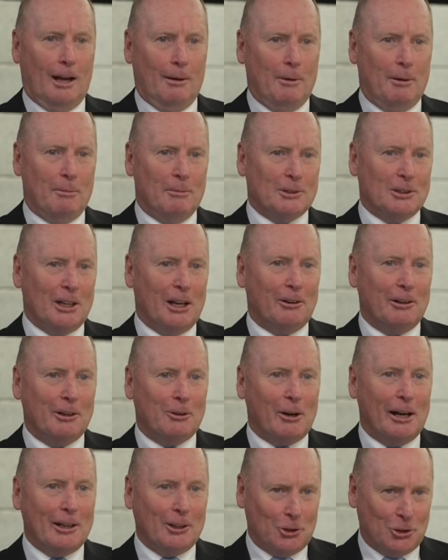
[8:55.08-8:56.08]
Ahmed Mazhari,
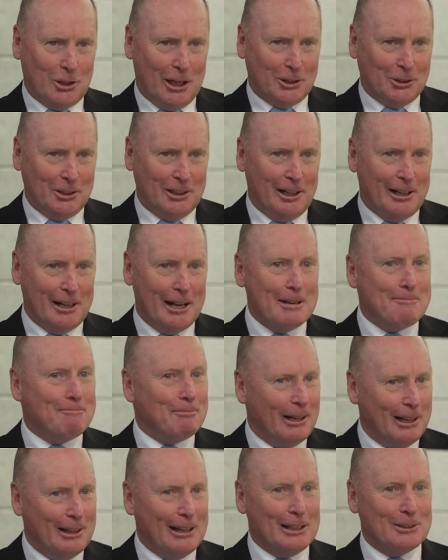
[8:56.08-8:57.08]
great to chat to you today.
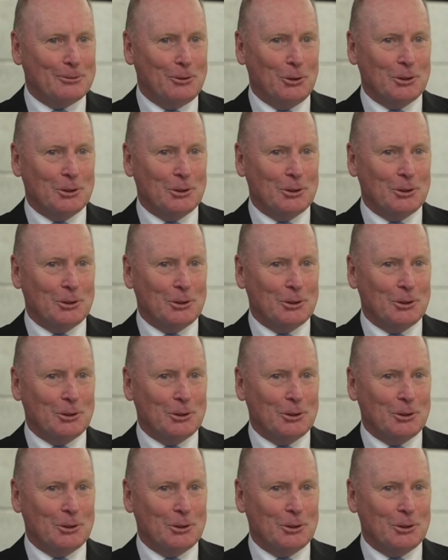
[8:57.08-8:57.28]
Many thanks for